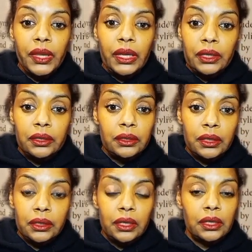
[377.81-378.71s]
in
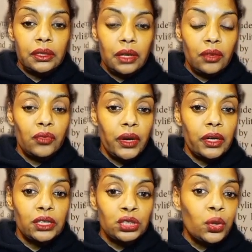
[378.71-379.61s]
a
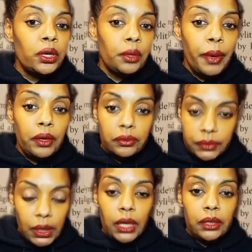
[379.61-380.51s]
very short amount of
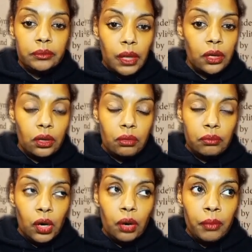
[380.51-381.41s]
time. Like
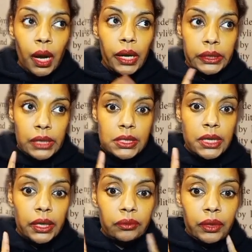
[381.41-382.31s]
your mind does
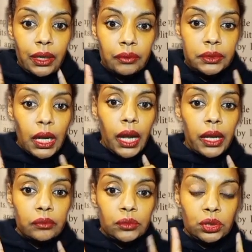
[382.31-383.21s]
not even have
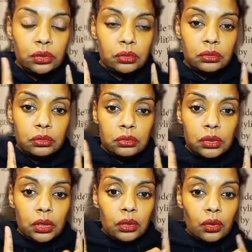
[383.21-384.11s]
time to
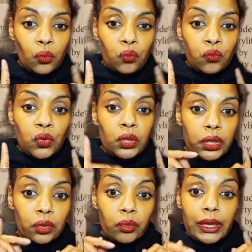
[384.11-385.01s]

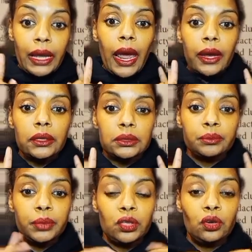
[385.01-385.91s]
fully react,
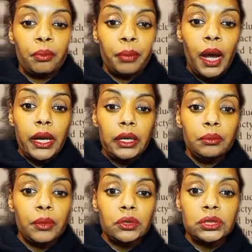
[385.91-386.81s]
but your body
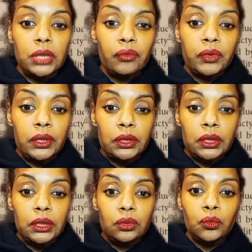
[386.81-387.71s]
most
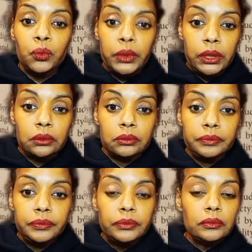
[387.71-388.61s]
definitely will.
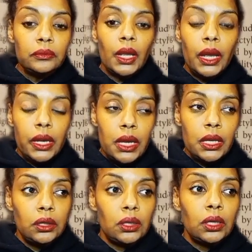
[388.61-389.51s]

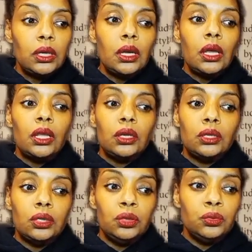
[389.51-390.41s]
And
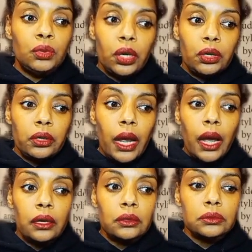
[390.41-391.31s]
you learn
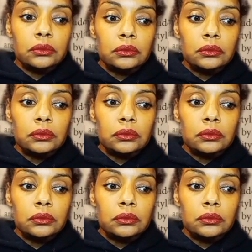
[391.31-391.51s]
how